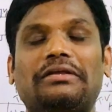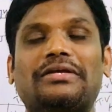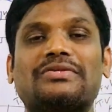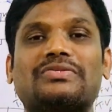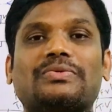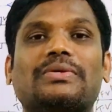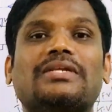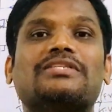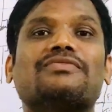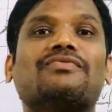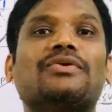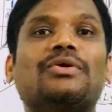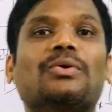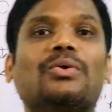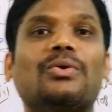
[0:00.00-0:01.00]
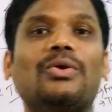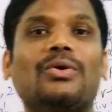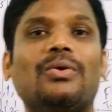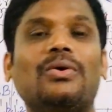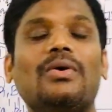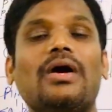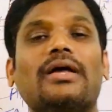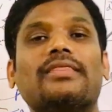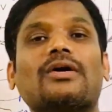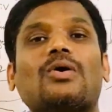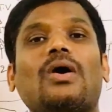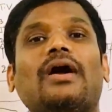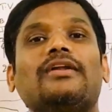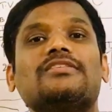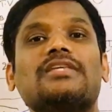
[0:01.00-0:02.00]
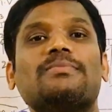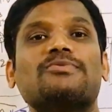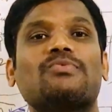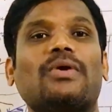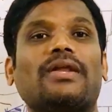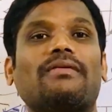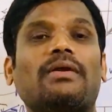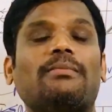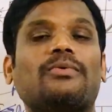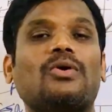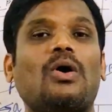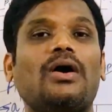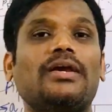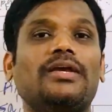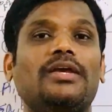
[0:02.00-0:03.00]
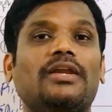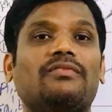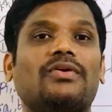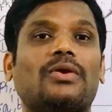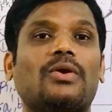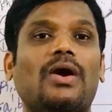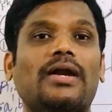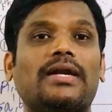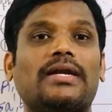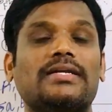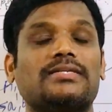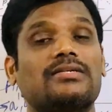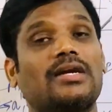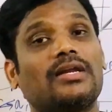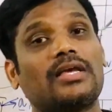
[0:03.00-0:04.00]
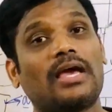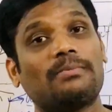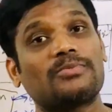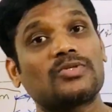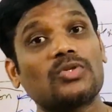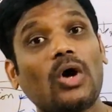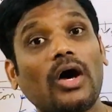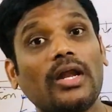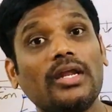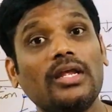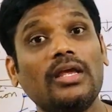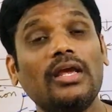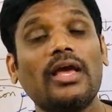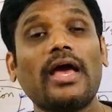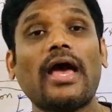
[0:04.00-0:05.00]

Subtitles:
Dear students, if you don't know the concepts, whatever I am talking here, if you are not understanding, I am sorry.